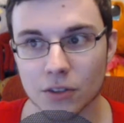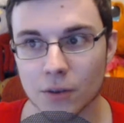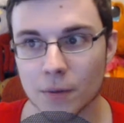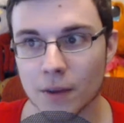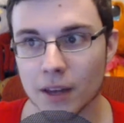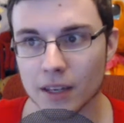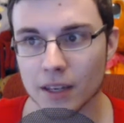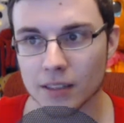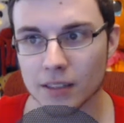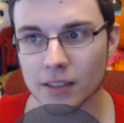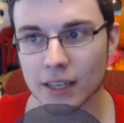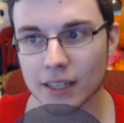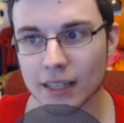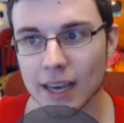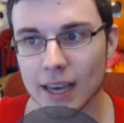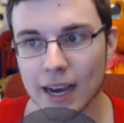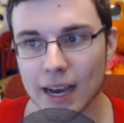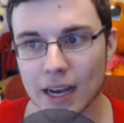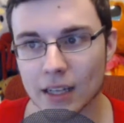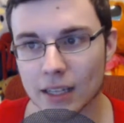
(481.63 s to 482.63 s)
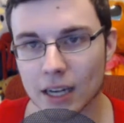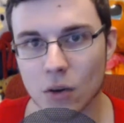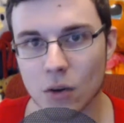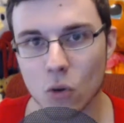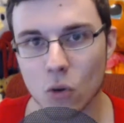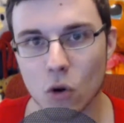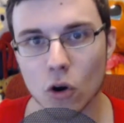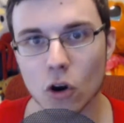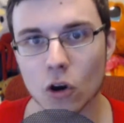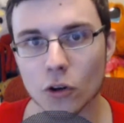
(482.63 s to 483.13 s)
and he's like, yeah, like I
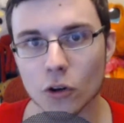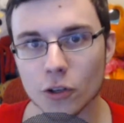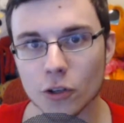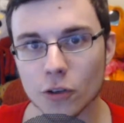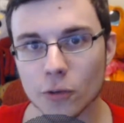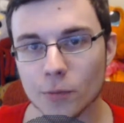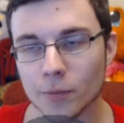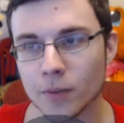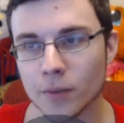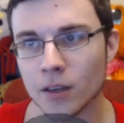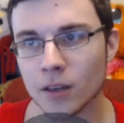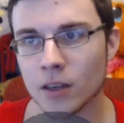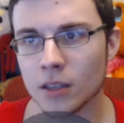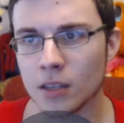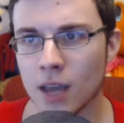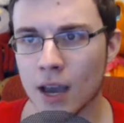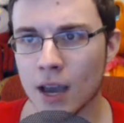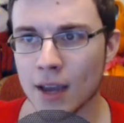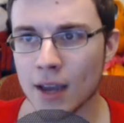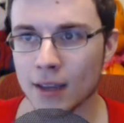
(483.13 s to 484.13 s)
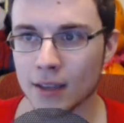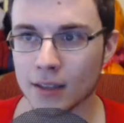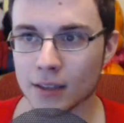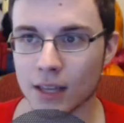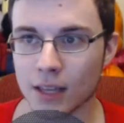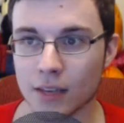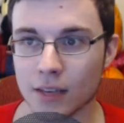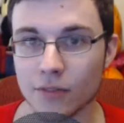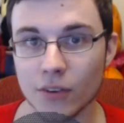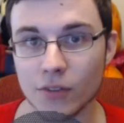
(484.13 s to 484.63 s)
won't call you. Yeah, in
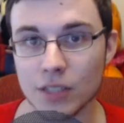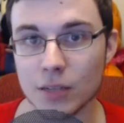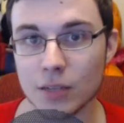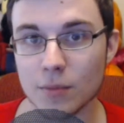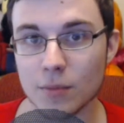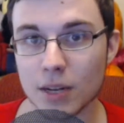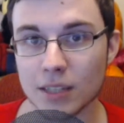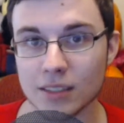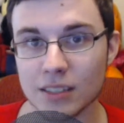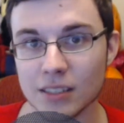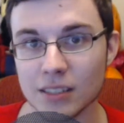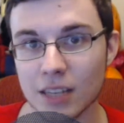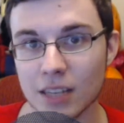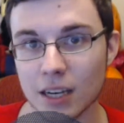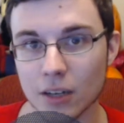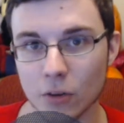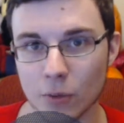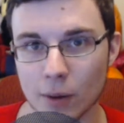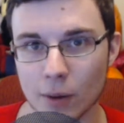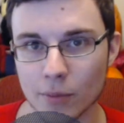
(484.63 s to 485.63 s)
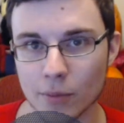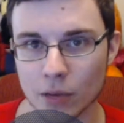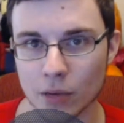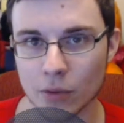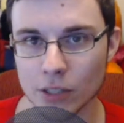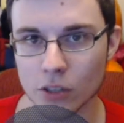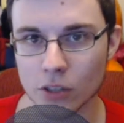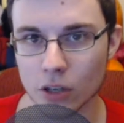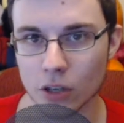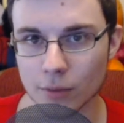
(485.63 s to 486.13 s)
like 15 minutes he's not going to remember that
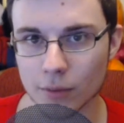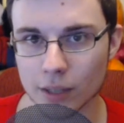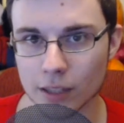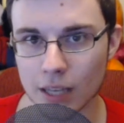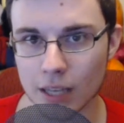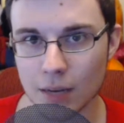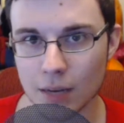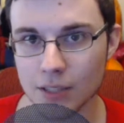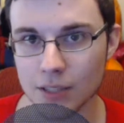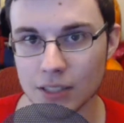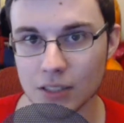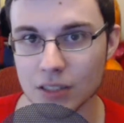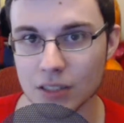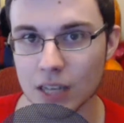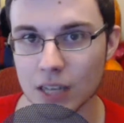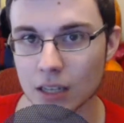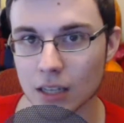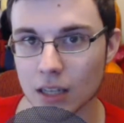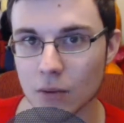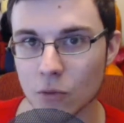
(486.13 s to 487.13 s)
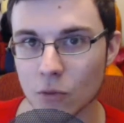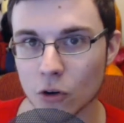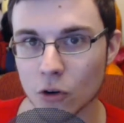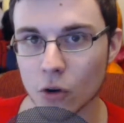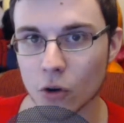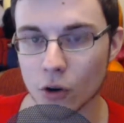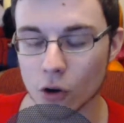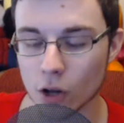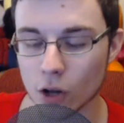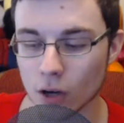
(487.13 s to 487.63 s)
we talked about that because he's got a lot more
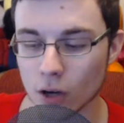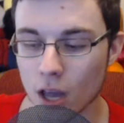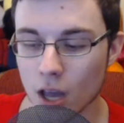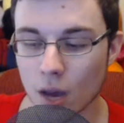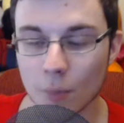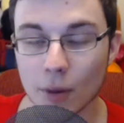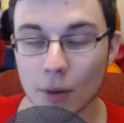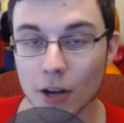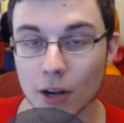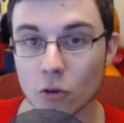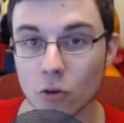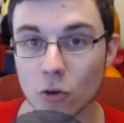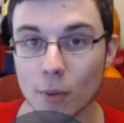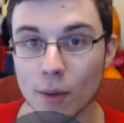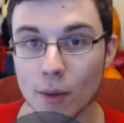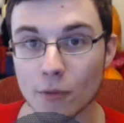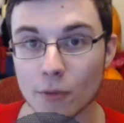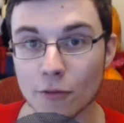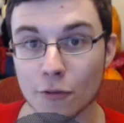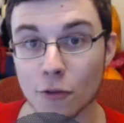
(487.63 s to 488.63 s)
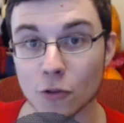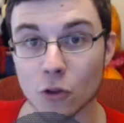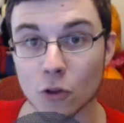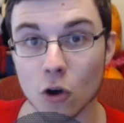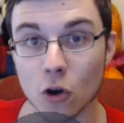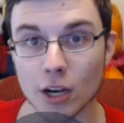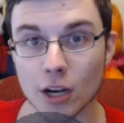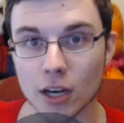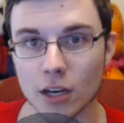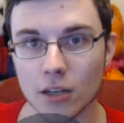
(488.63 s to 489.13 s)
going on, but he'll remember for
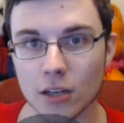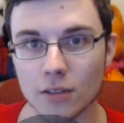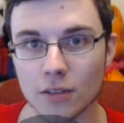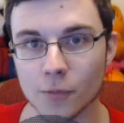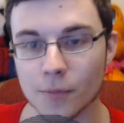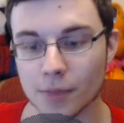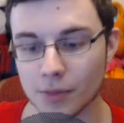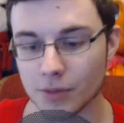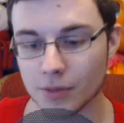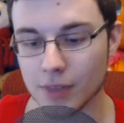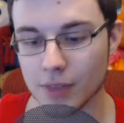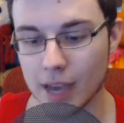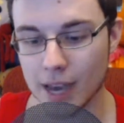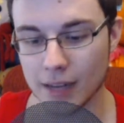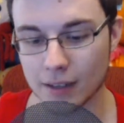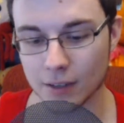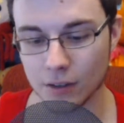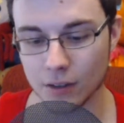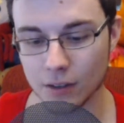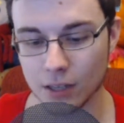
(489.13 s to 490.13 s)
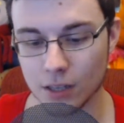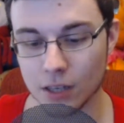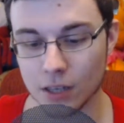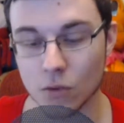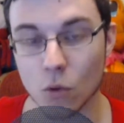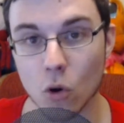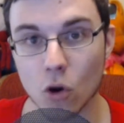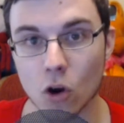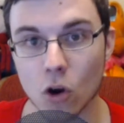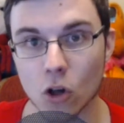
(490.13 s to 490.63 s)
long enough that he
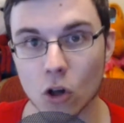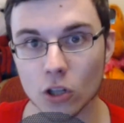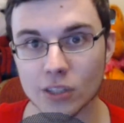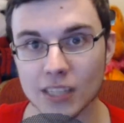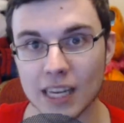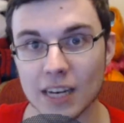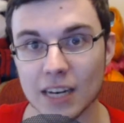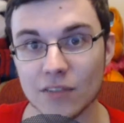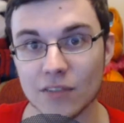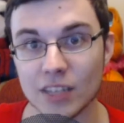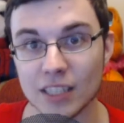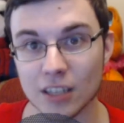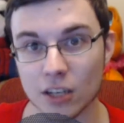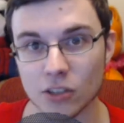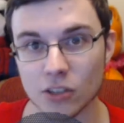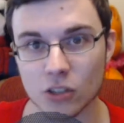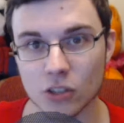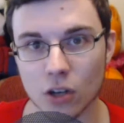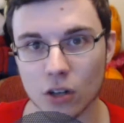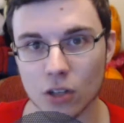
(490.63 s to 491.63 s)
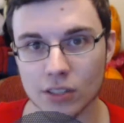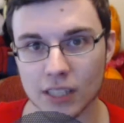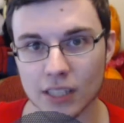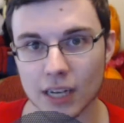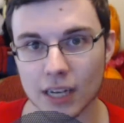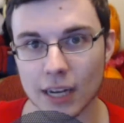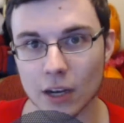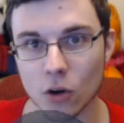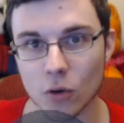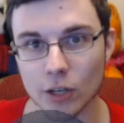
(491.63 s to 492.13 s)
won't call us. And if he does call us and
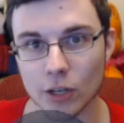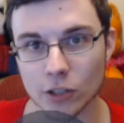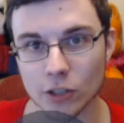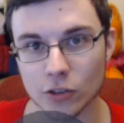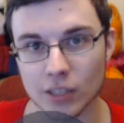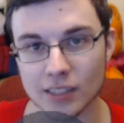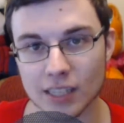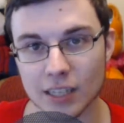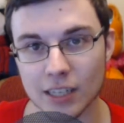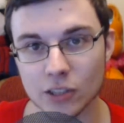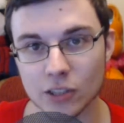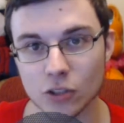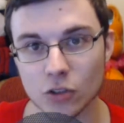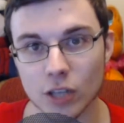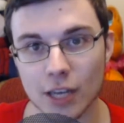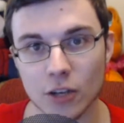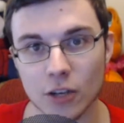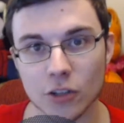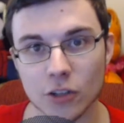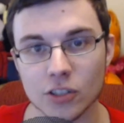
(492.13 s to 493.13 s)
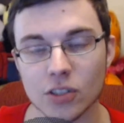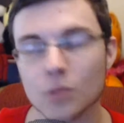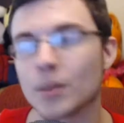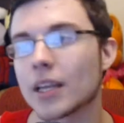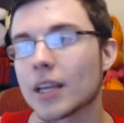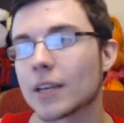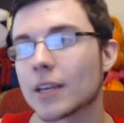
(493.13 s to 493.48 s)
I go and address that issue later, he's going to be like,